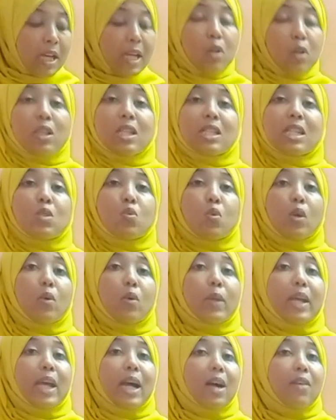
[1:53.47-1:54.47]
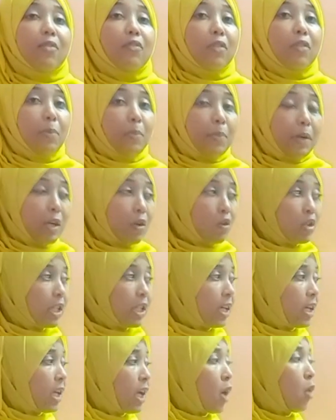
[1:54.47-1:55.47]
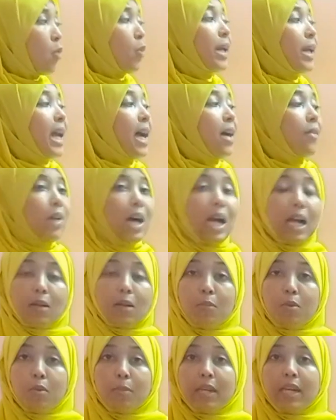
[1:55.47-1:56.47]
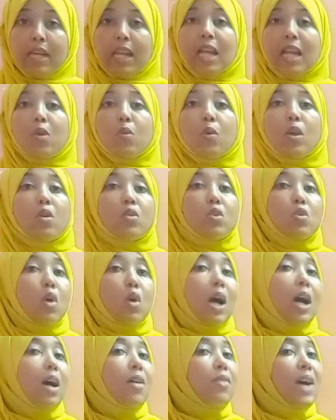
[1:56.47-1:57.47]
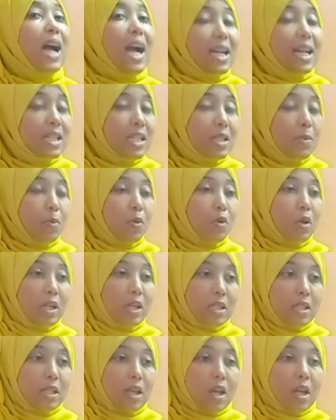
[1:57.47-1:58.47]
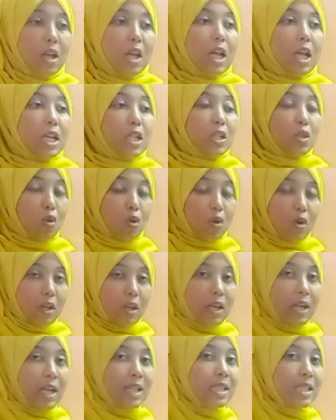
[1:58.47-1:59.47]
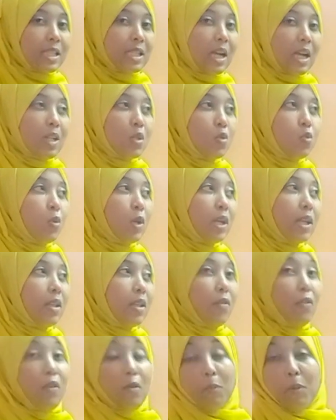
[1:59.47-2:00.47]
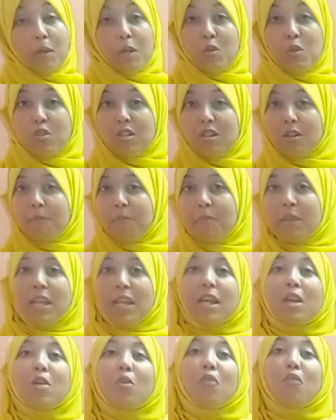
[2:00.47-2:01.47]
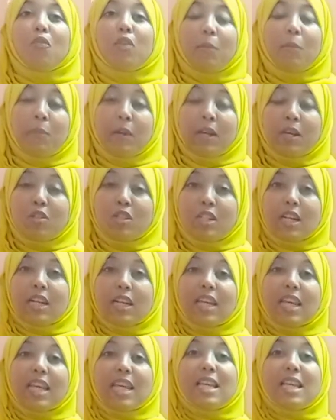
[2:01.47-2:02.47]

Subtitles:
Now, this is where we have fibrinogen, we have albumin, and we also have antibodies. So let's start with fibrinogen. Now, fibrinogen